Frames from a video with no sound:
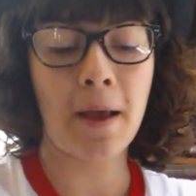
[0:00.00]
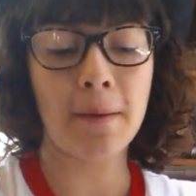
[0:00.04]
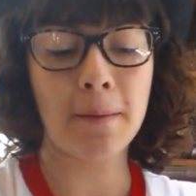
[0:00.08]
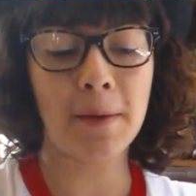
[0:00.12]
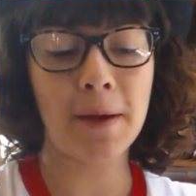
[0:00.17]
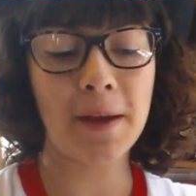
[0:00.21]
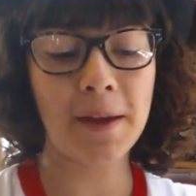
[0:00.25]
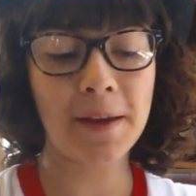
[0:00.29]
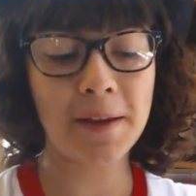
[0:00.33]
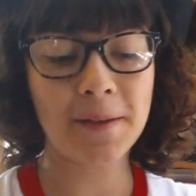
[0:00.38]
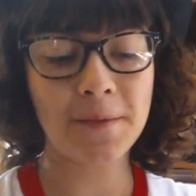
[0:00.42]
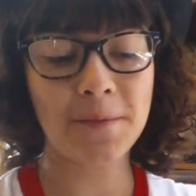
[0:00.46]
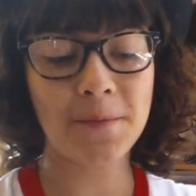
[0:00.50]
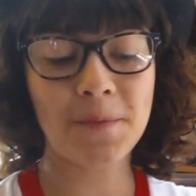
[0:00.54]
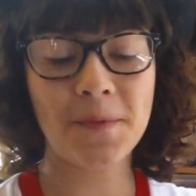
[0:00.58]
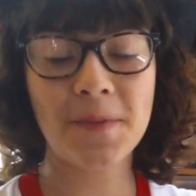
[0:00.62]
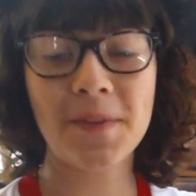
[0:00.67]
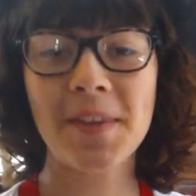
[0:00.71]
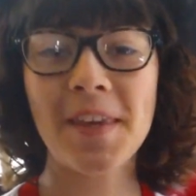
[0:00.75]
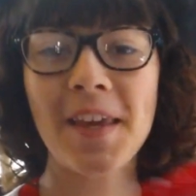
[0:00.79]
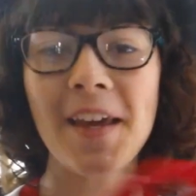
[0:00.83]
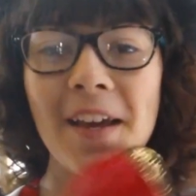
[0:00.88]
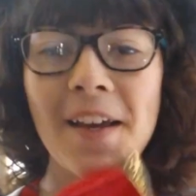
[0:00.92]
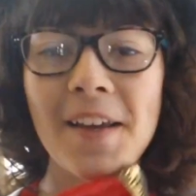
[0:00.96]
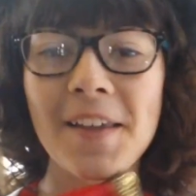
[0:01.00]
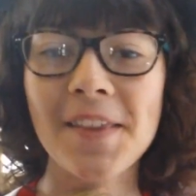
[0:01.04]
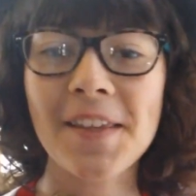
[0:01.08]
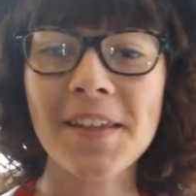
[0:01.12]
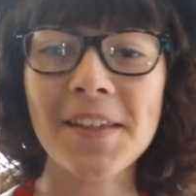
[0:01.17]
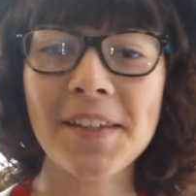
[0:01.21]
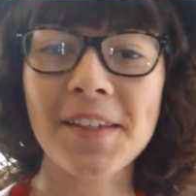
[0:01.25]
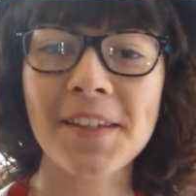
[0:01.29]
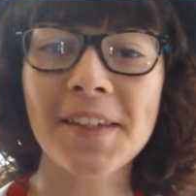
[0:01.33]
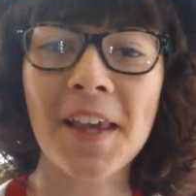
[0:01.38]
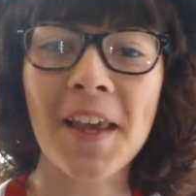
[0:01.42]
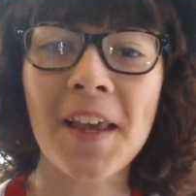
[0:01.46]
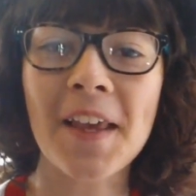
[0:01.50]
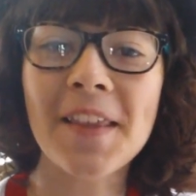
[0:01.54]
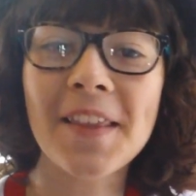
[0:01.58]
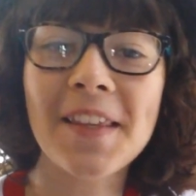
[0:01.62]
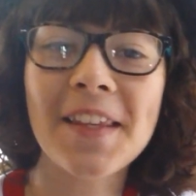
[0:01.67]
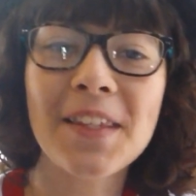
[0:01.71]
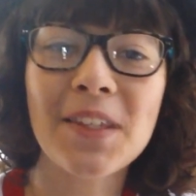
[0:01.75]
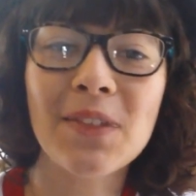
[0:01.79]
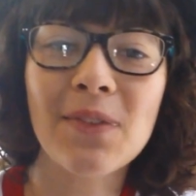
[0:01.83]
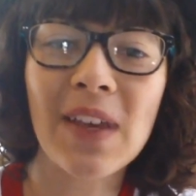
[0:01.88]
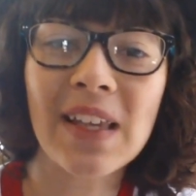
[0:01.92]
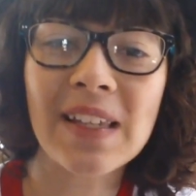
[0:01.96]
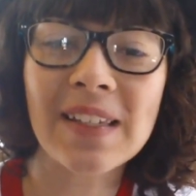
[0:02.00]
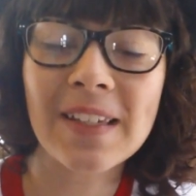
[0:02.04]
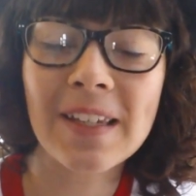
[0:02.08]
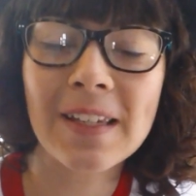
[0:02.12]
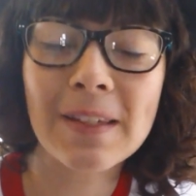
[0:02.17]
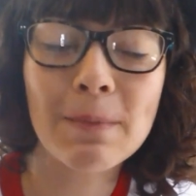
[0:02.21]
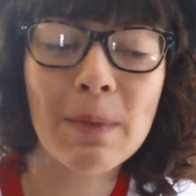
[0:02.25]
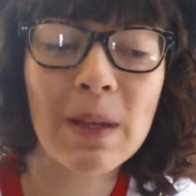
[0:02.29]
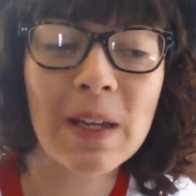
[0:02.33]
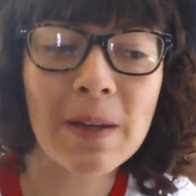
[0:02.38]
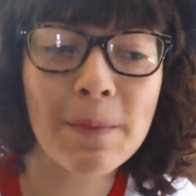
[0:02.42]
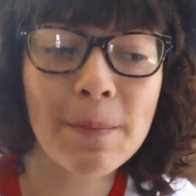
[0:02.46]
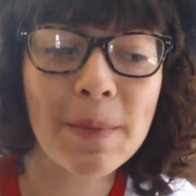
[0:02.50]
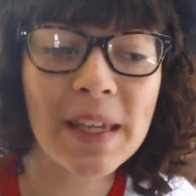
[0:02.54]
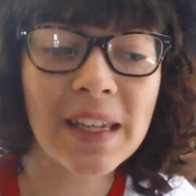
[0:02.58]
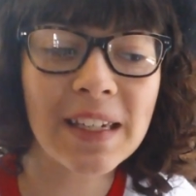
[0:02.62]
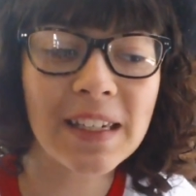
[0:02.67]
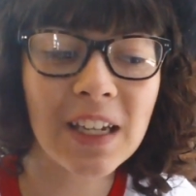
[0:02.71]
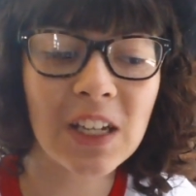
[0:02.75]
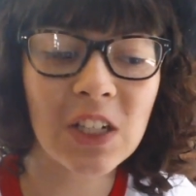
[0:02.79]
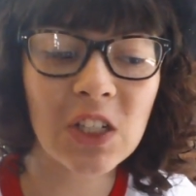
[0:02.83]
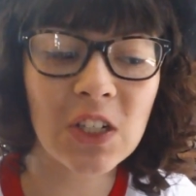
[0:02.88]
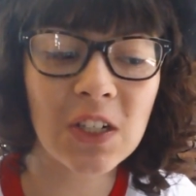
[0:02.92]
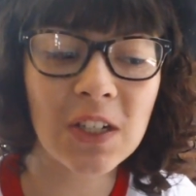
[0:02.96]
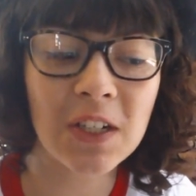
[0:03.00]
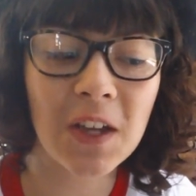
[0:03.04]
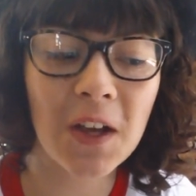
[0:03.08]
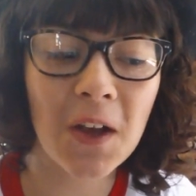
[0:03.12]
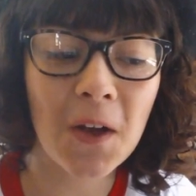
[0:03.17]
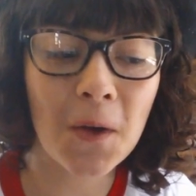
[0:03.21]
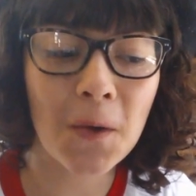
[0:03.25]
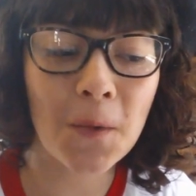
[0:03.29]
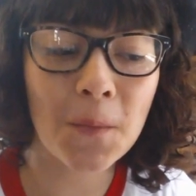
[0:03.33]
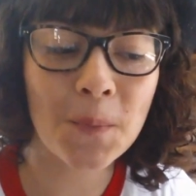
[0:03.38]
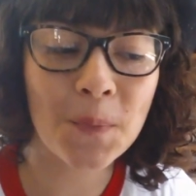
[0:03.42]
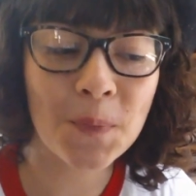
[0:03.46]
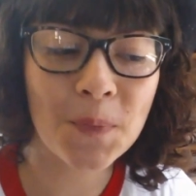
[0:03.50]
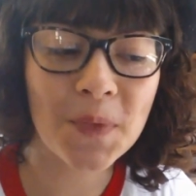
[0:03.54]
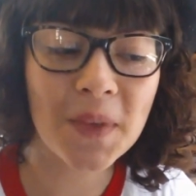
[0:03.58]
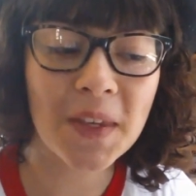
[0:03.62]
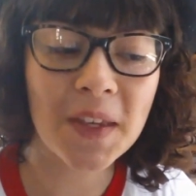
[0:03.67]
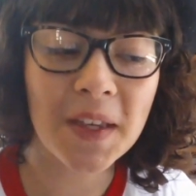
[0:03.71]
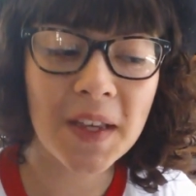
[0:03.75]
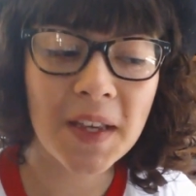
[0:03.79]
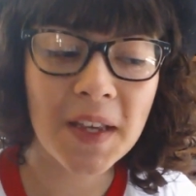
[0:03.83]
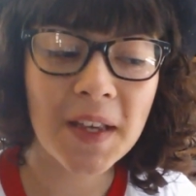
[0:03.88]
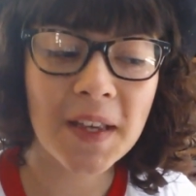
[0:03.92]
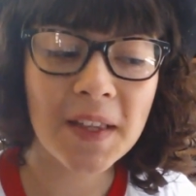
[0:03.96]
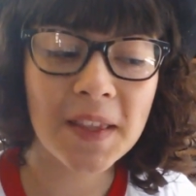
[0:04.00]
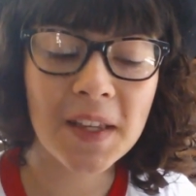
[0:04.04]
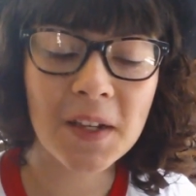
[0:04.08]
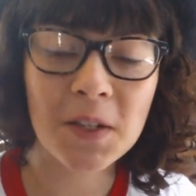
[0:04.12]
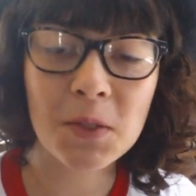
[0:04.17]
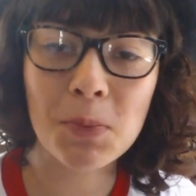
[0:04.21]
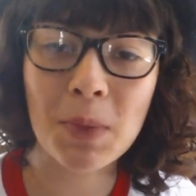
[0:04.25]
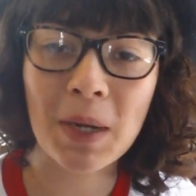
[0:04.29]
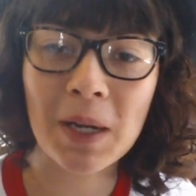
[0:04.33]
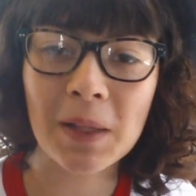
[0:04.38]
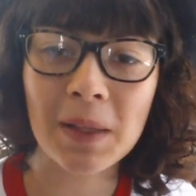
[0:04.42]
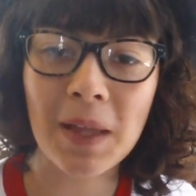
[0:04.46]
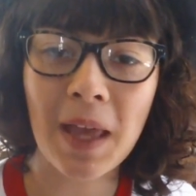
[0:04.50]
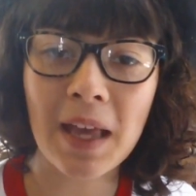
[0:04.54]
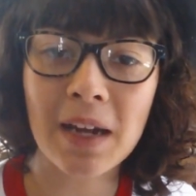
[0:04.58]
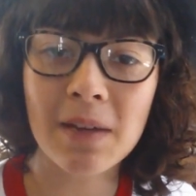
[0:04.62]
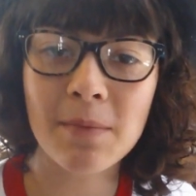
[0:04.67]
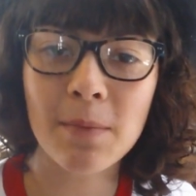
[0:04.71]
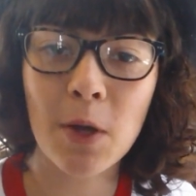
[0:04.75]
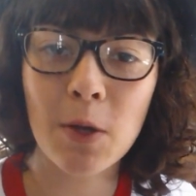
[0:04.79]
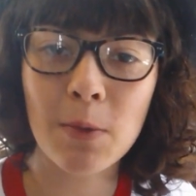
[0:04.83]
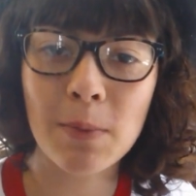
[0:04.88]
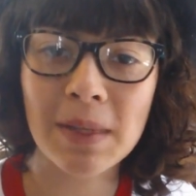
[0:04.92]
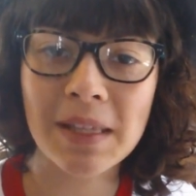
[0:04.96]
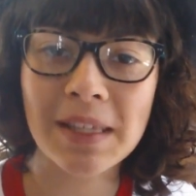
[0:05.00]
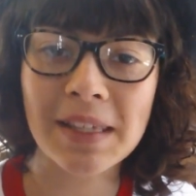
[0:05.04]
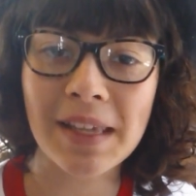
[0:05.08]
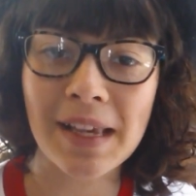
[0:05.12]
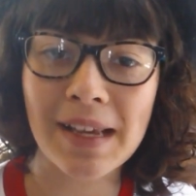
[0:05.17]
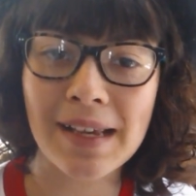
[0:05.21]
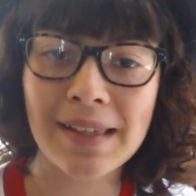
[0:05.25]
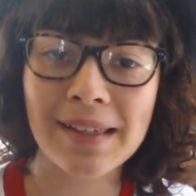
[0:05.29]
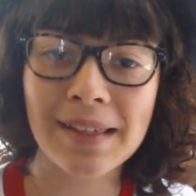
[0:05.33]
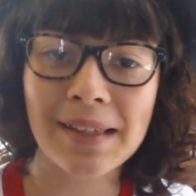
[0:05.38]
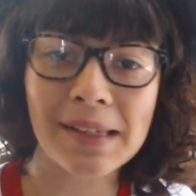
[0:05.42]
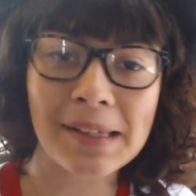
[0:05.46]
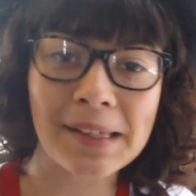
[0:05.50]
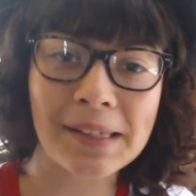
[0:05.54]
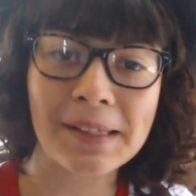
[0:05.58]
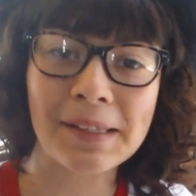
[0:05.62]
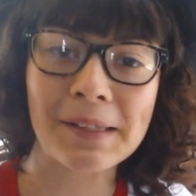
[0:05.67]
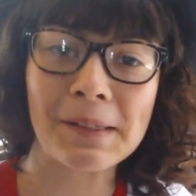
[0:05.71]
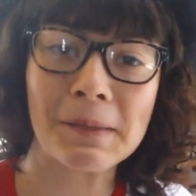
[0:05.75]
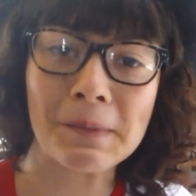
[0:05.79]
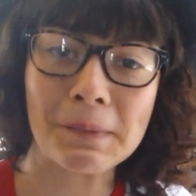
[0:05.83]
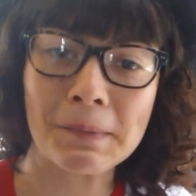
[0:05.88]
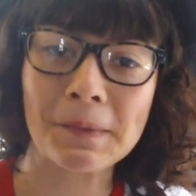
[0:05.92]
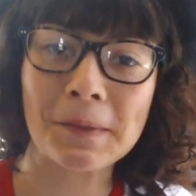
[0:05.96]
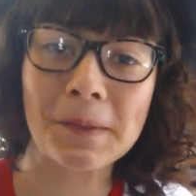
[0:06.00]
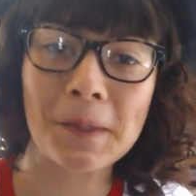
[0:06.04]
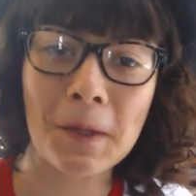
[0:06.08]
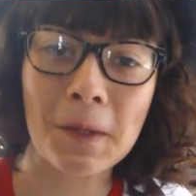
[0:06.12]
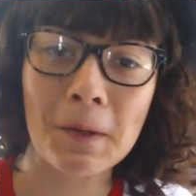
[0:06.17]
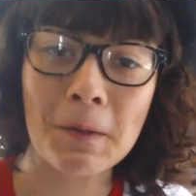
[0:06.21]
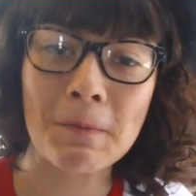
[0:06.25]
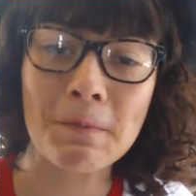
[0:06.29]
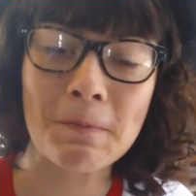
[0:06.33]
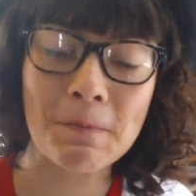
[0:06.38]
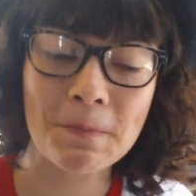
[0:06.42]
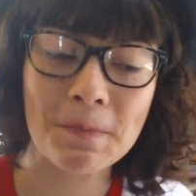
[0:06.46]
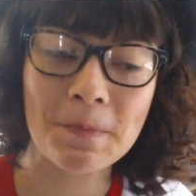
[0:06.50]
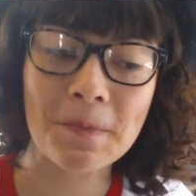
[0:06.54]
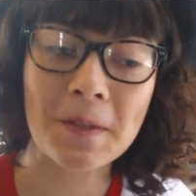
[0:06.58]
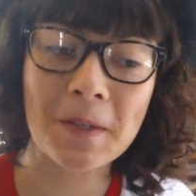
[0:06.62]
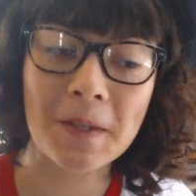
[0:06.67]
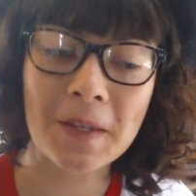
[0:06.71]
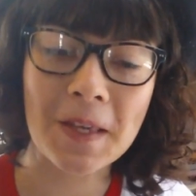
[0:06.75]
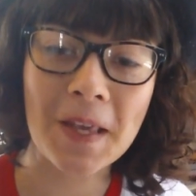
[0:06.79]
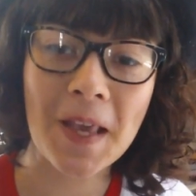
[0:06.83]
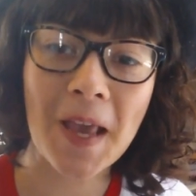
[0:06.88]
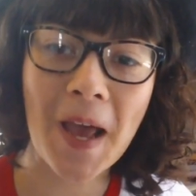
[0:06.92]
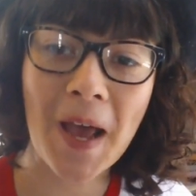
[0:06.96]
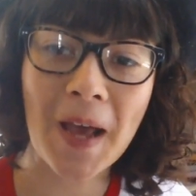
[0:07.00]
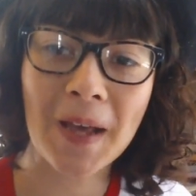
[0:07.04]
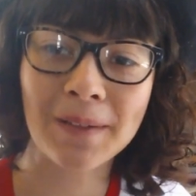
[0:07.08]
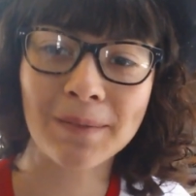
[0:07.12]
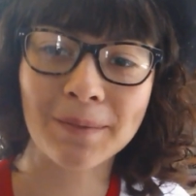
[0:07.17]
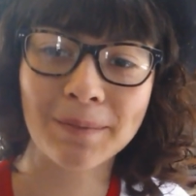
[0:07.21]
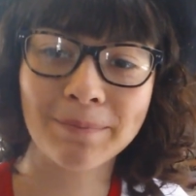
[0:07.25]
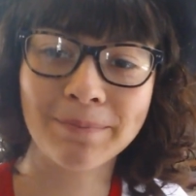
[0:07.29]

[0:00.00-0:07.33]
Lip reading: But yeah, this vest has been a bit touch and go. There's been a lot of moments like this, so yeah.